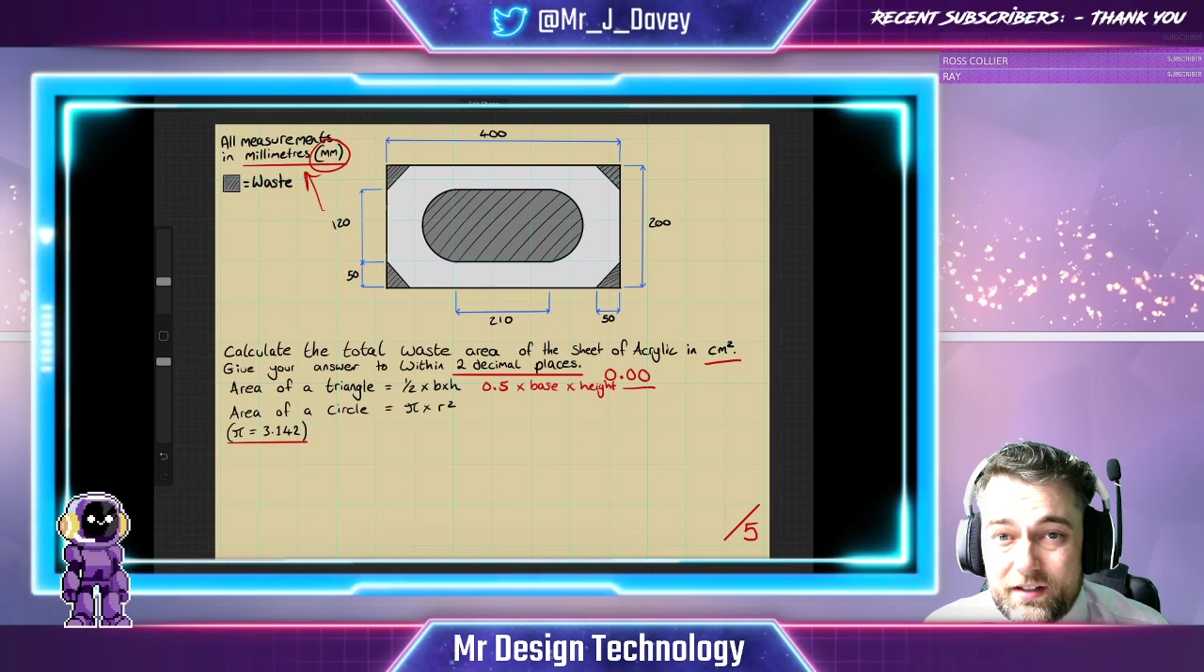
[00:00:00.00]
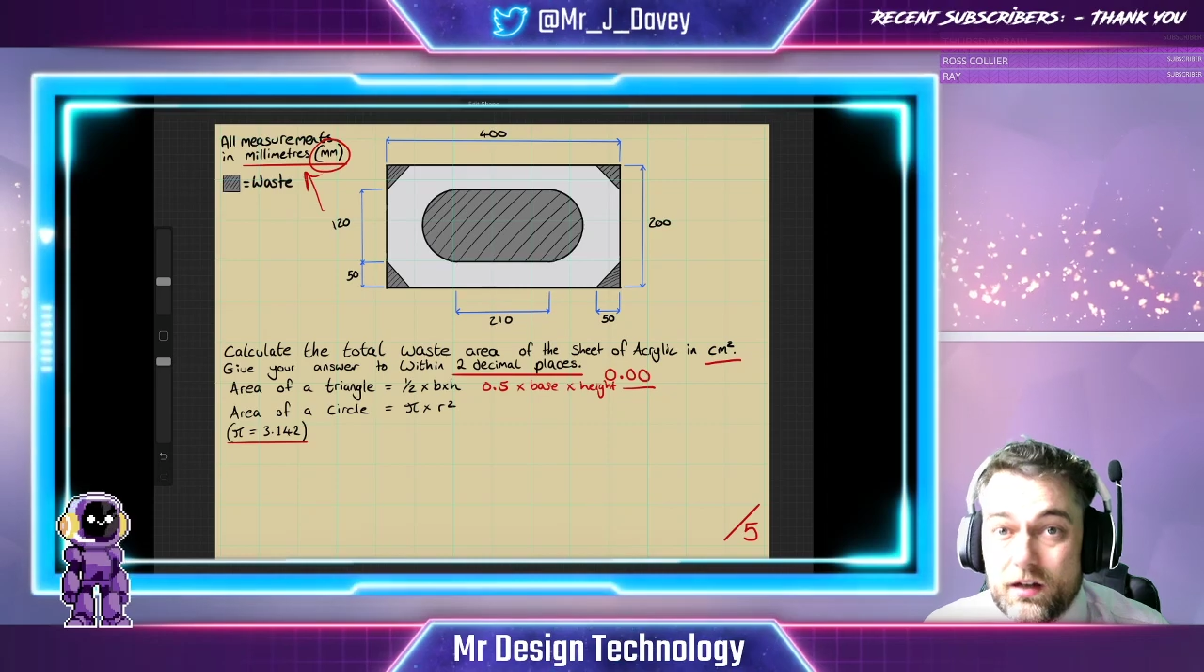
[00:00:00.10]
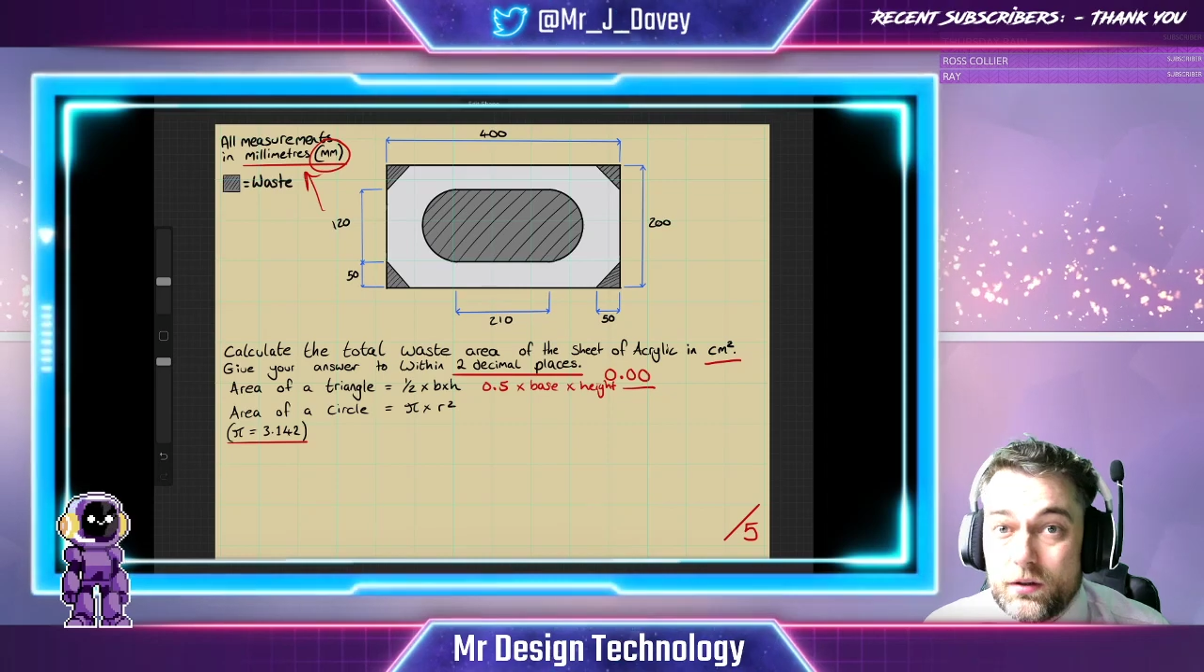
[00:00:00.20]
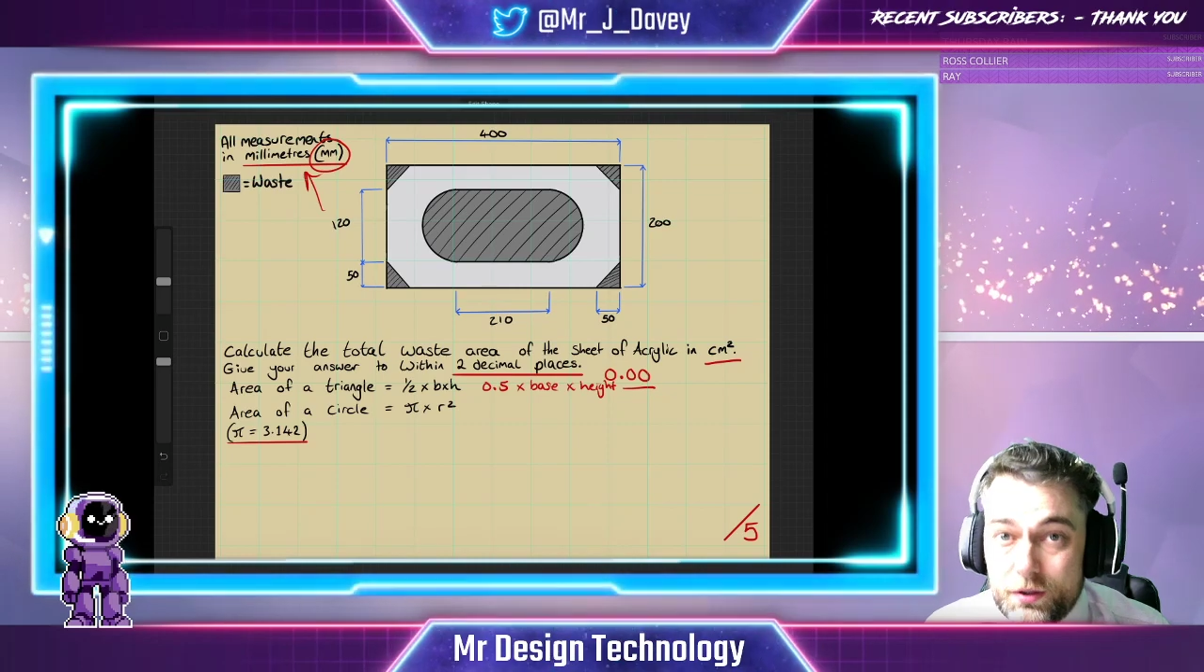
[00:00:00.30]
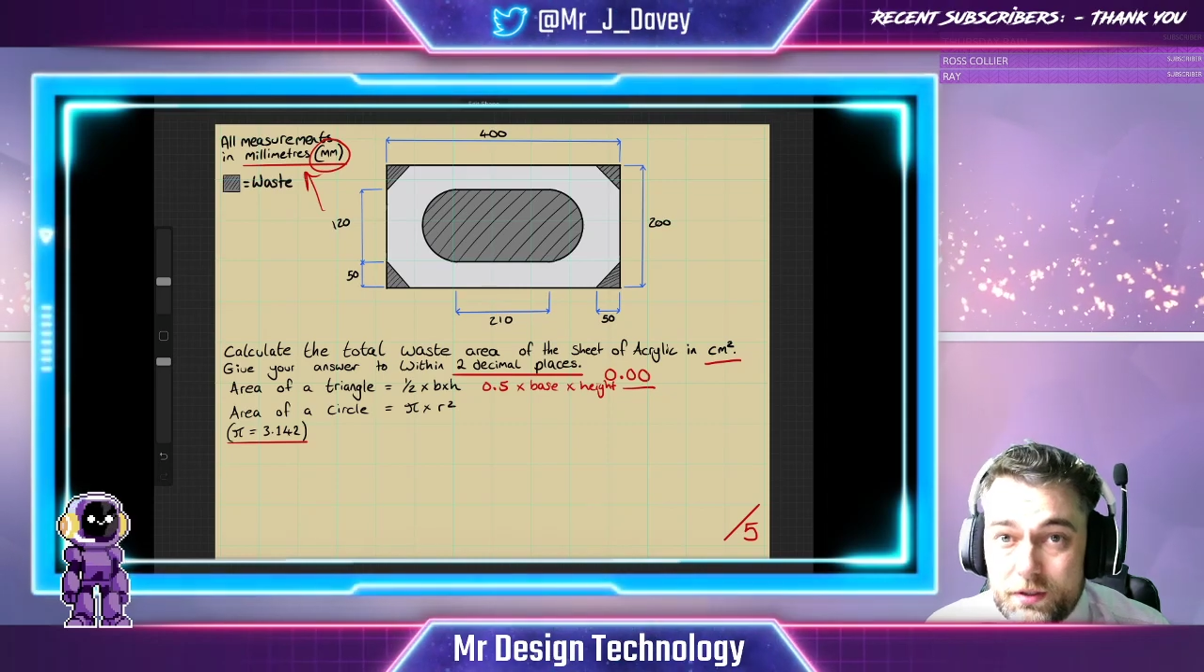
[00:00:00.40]
a
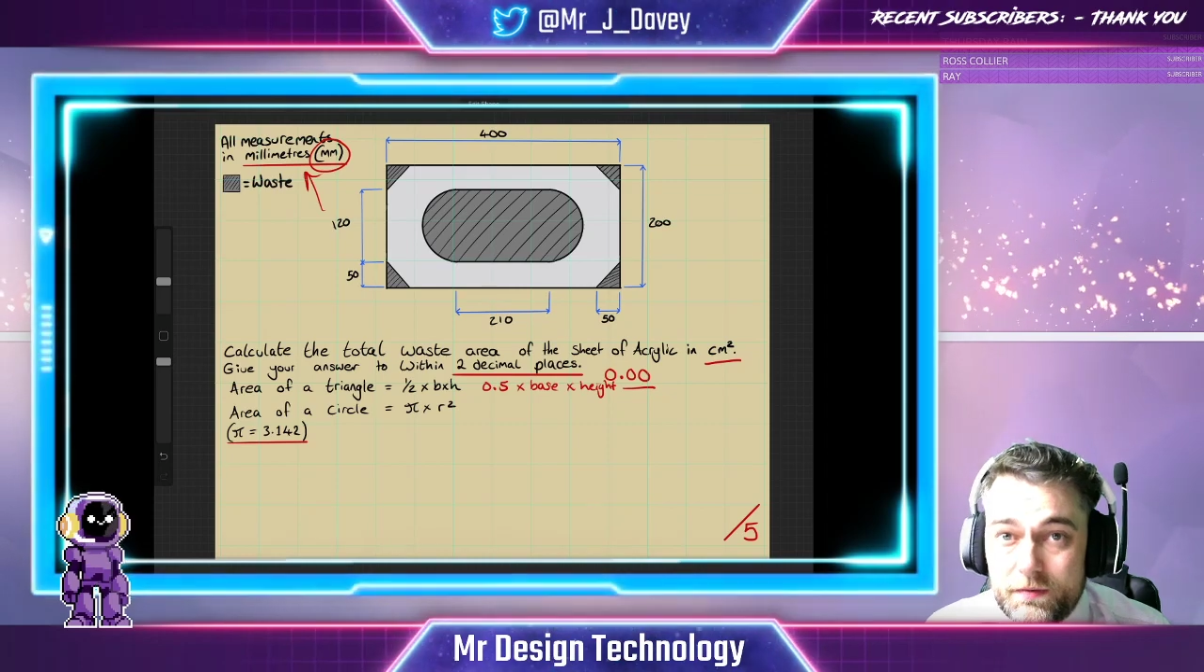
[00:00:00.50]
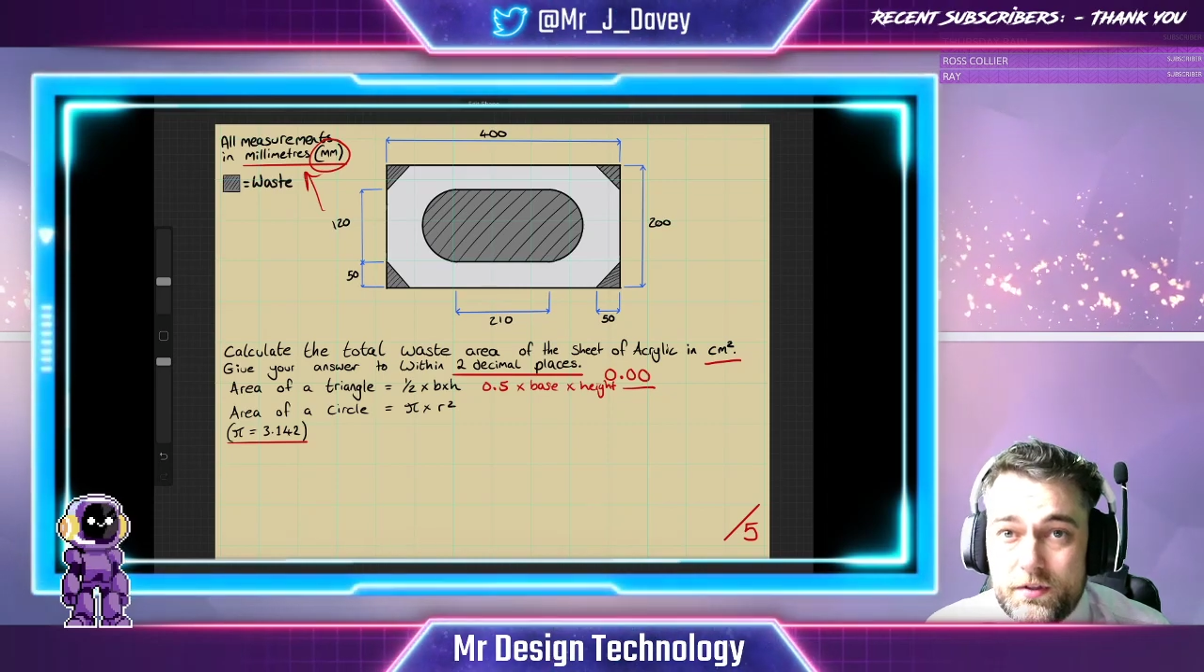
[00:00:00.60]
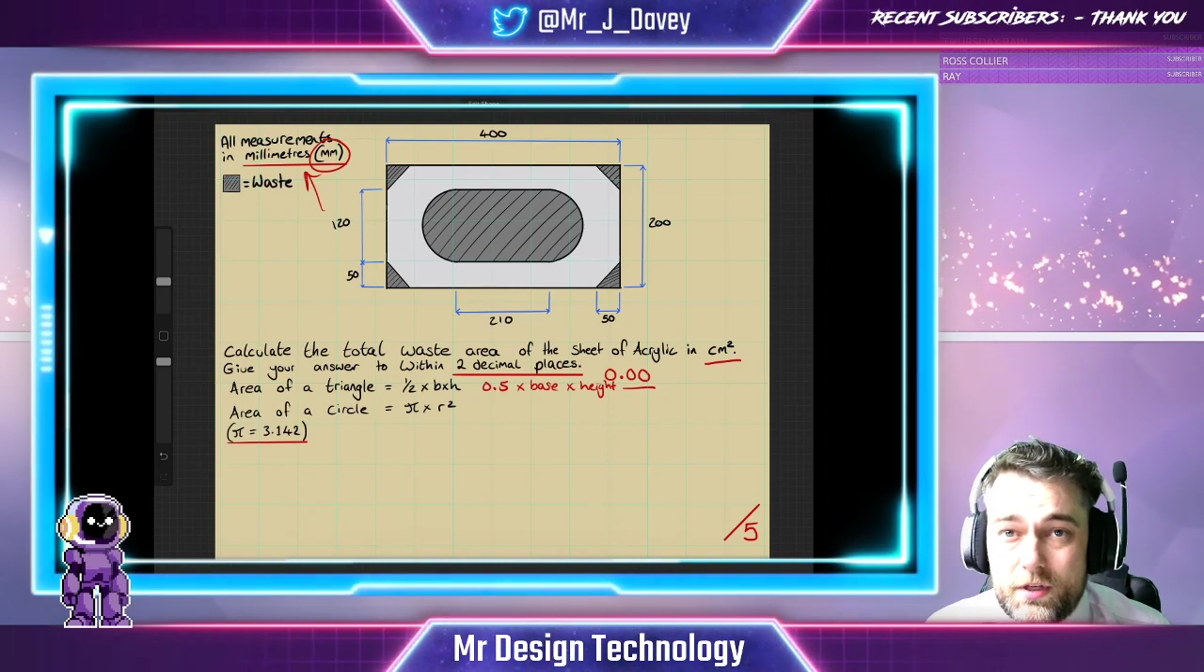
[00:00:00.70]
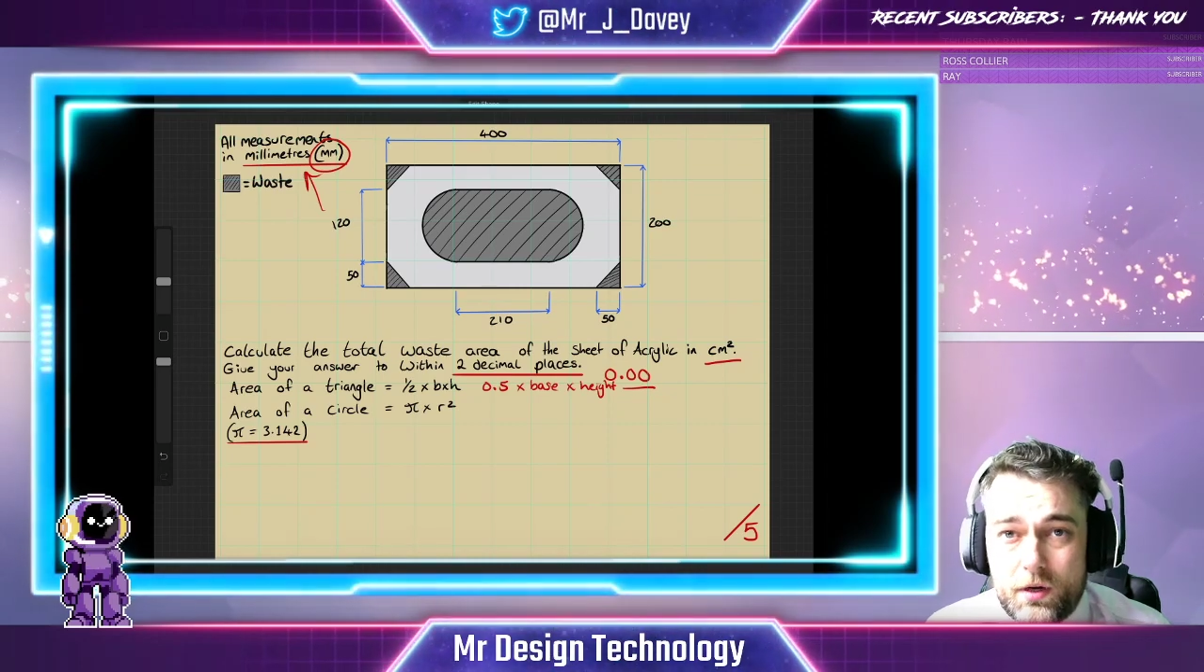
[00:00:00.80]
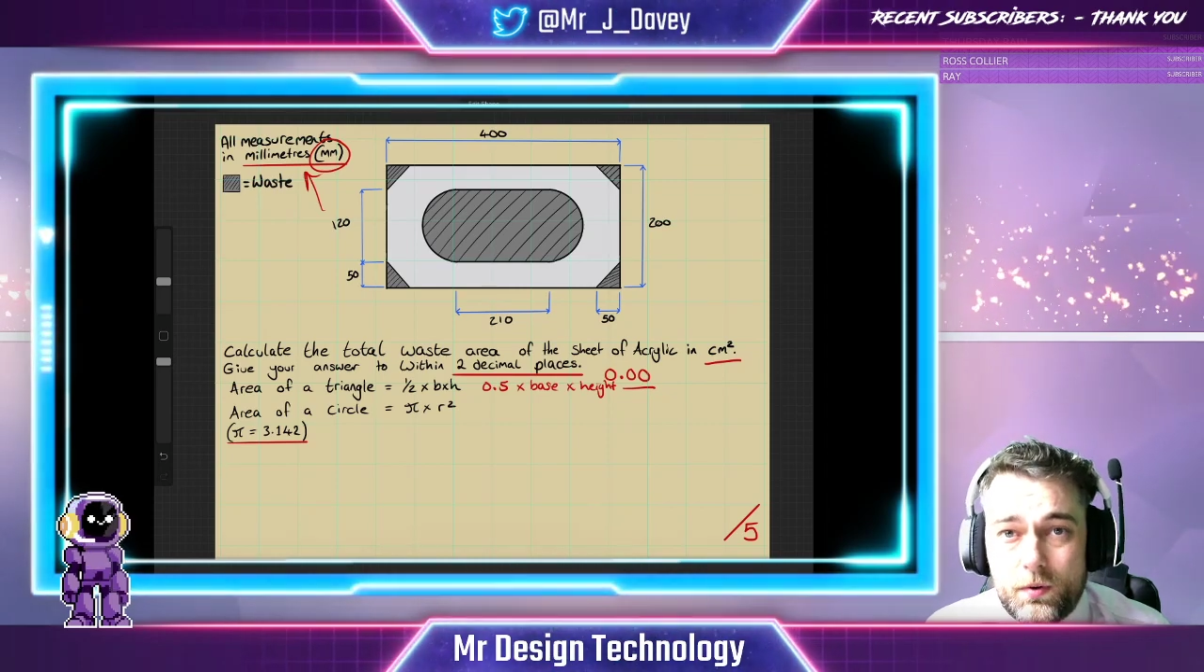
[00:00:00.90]
lot of us
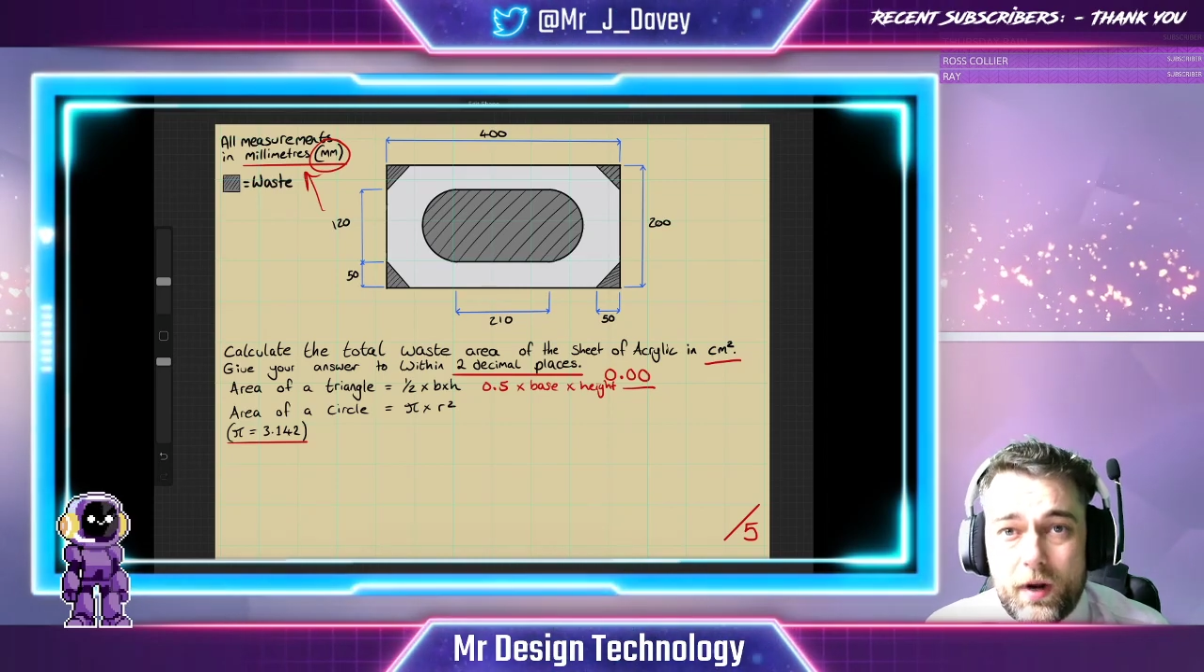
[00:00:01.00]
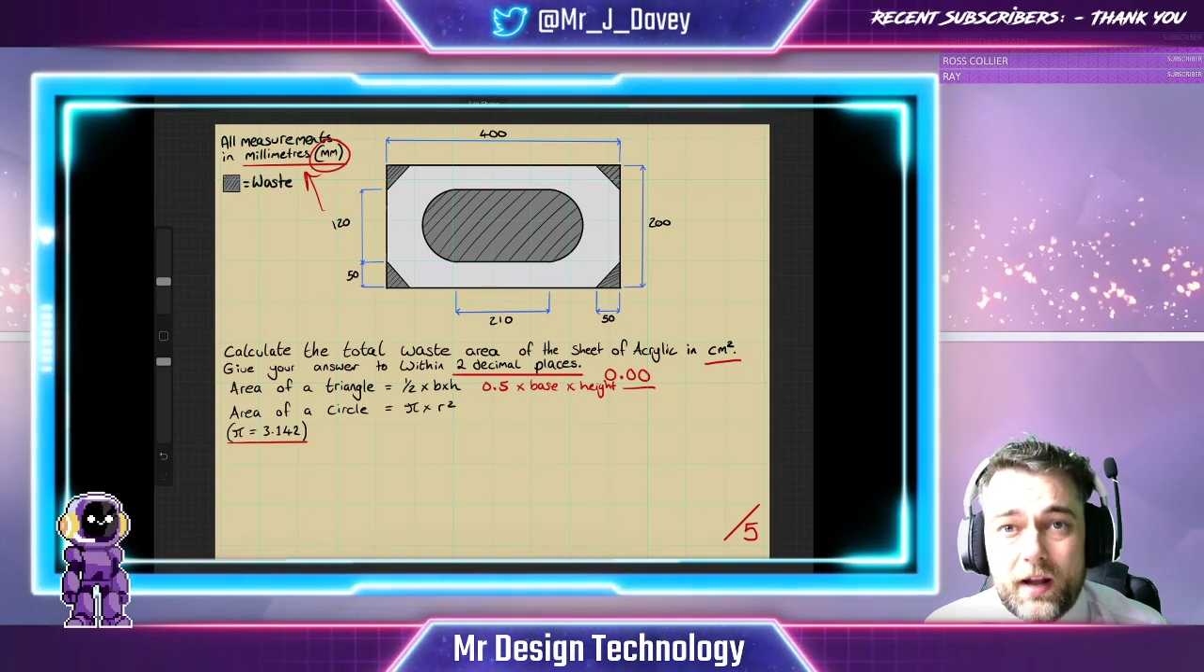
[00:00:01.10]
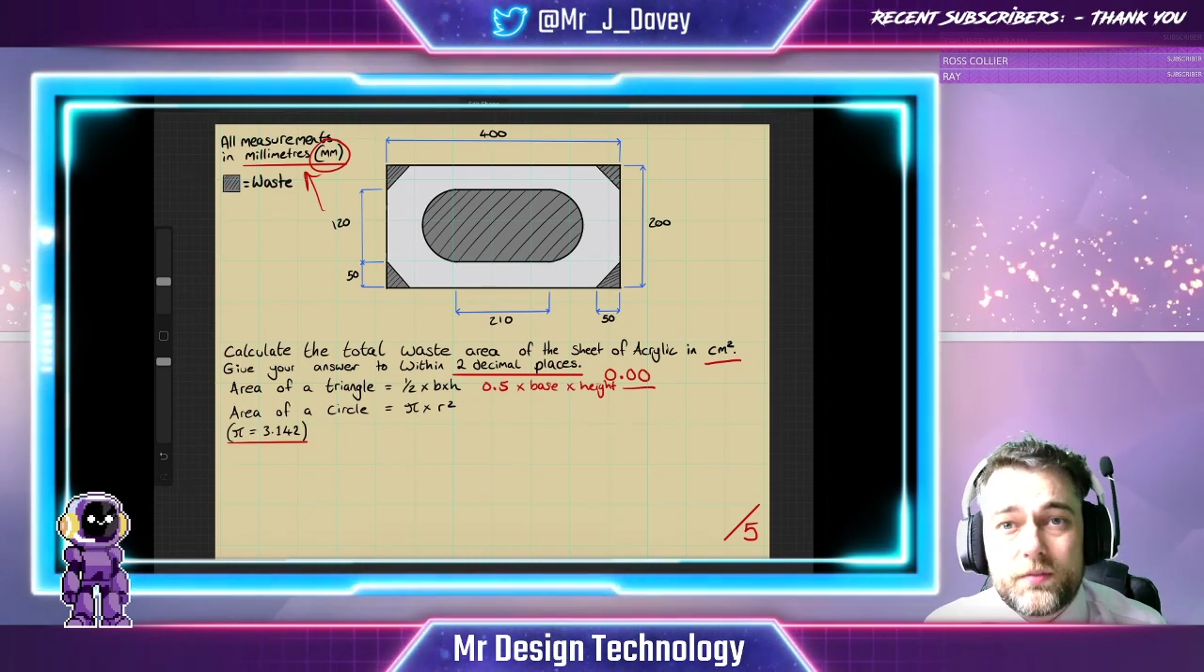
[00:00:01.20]
know how